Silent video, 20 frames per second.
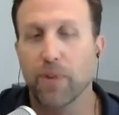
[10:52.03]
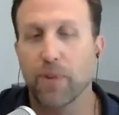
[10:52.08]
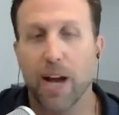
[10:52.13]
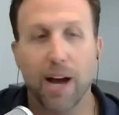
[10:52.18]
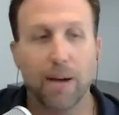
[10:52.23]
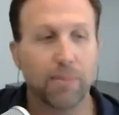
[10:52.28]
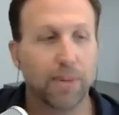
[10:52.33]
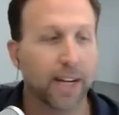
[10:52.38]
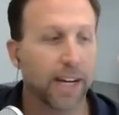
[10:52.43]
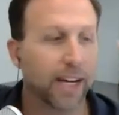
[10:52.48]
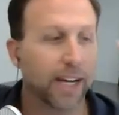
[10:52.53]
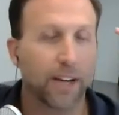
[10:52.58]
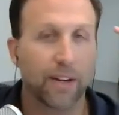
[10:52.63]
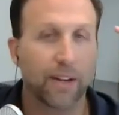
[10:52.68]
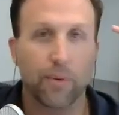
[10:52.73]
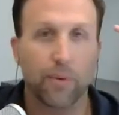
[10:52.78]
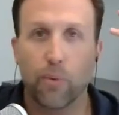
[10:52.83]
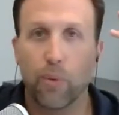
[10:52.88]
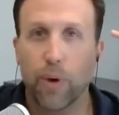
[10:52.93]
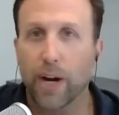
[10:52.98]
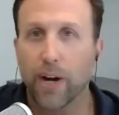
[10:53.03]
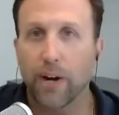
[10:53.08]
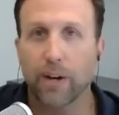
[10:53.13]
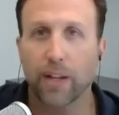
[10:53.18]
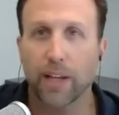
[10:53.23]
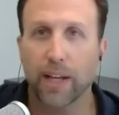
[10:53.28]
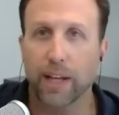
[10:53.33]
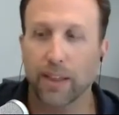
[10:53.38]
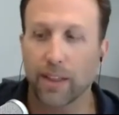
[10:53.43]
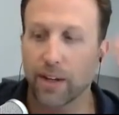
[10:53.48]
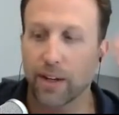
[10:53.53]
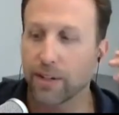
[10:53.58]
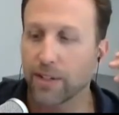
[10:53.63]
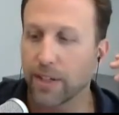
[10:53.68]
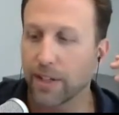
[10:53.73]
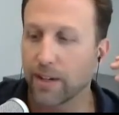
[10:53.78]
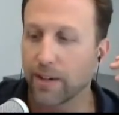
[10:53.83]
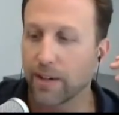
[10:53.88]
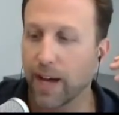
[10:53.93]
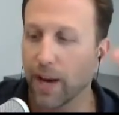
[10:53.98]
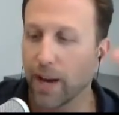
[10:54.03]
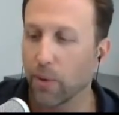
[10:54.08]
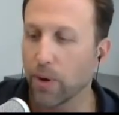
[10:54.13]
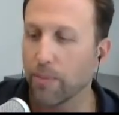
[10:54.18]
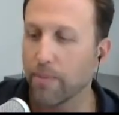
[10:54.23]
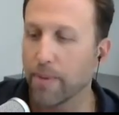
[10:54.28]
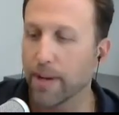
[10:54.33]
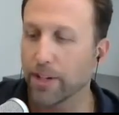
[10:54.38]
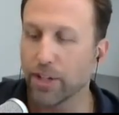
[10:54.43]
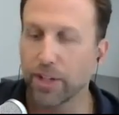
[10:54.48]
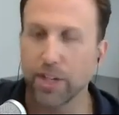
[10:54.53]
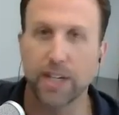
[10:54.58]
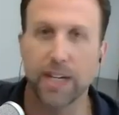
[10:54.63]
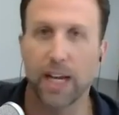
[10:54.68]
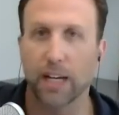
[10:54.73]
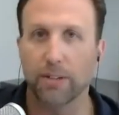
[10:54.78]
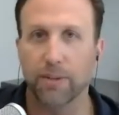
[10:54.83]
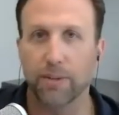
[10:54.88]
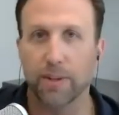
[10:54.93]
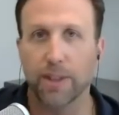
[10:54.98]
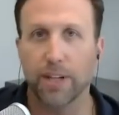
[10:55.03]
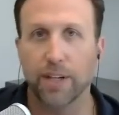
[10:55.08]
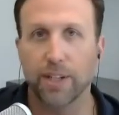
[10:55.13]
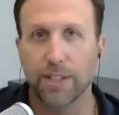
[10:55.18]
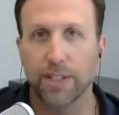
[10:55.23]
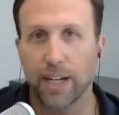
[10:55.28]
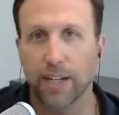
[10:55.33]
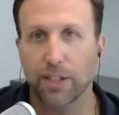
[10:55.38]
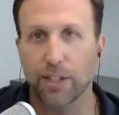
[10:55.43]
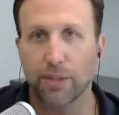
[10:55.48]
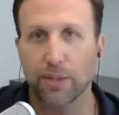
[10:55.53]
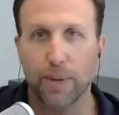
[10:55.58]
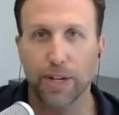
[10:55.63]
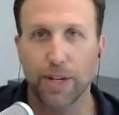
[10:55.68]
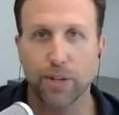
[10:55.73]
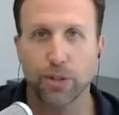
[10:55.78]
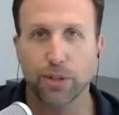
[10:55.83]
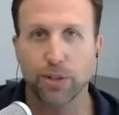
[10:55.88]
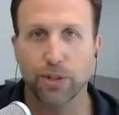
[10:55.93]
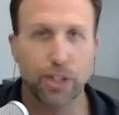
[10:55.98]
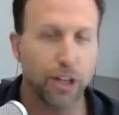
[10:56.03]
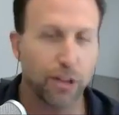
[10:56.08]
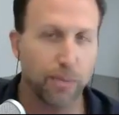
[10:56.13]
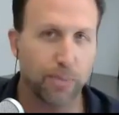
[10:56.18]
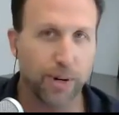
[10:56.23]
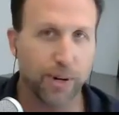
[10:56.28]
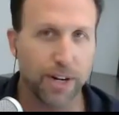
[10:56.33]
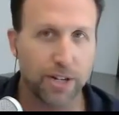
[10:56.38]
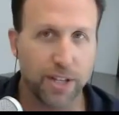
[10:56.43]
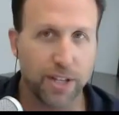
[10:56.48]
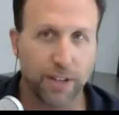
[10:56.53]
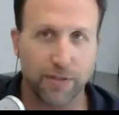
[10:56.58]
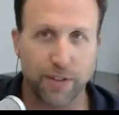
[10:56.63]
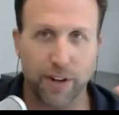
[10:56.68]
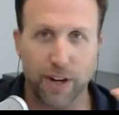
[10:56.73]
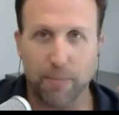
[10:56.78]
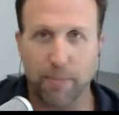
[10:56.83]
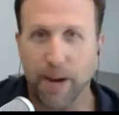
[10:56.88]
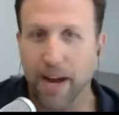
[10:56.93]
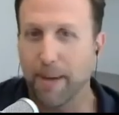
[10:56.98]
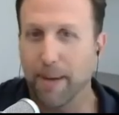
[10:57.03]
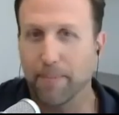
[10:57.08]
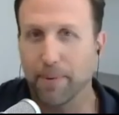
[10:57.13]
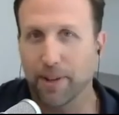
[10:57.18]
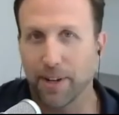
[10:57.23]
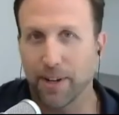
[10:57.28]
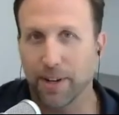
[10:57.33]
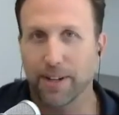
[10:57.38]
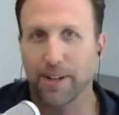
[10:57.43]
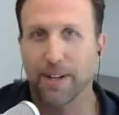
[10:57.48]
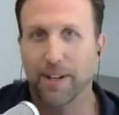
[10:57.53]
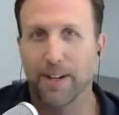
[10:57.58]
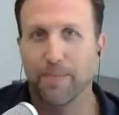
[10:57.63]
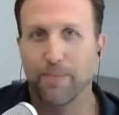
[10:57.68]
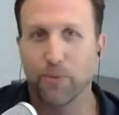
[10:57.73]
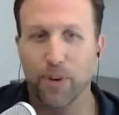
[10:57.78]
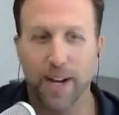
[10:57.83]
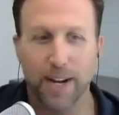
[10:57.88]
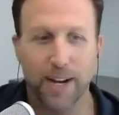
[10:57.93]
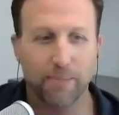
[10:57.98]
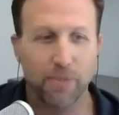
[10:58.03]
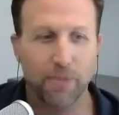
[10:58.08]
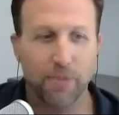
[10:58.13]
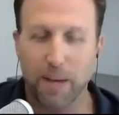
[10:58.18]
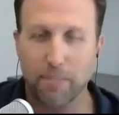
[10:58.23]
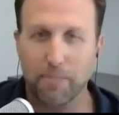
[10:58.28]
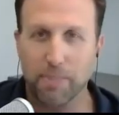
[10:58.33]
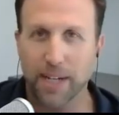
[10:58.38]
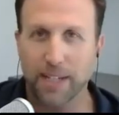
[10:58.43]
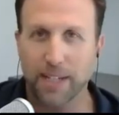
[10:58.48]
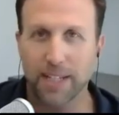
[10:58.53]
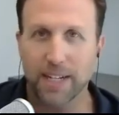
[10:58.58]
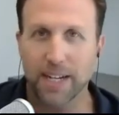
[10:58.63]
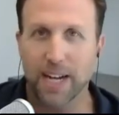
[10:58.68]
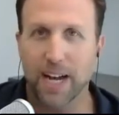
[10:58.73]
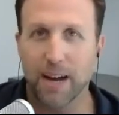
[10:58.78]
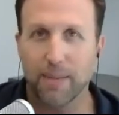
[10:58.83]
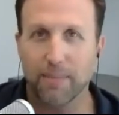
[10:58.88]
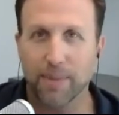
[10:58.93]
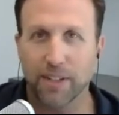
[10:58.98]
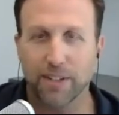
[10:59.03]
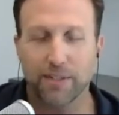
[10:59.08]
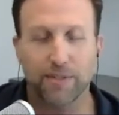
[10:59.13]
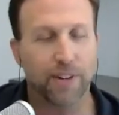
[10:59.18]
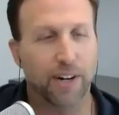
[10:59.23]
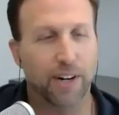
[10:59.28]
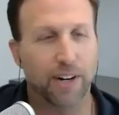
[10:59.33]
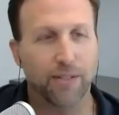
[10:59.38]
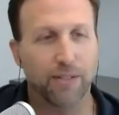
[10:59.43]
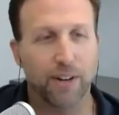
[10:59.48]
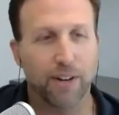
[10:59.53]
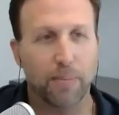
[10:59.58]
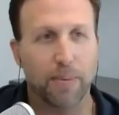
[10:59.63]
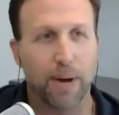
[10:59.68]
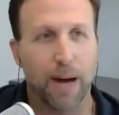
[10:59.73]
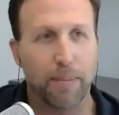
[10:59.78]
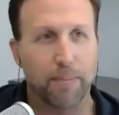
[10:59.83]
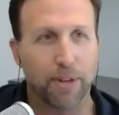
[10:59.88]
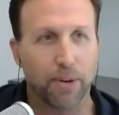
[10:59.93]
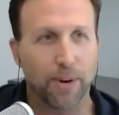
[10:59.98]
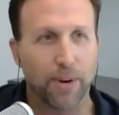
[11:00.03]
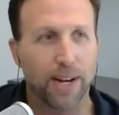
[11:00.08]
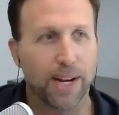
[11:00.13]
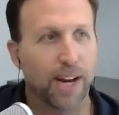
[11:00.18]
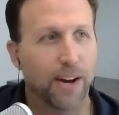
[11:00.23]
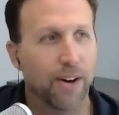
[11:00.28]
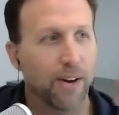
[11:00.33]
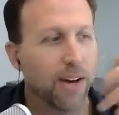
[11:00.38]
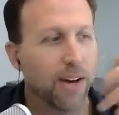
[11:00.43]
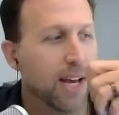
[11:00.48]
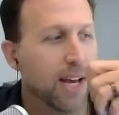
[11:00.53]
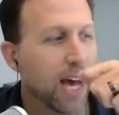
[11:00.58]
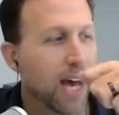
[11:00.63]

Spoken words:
I'm like, I don't want to mention names, but there's a special toothbrush that's very popular, right? I picked it up. It's very, very popular right now.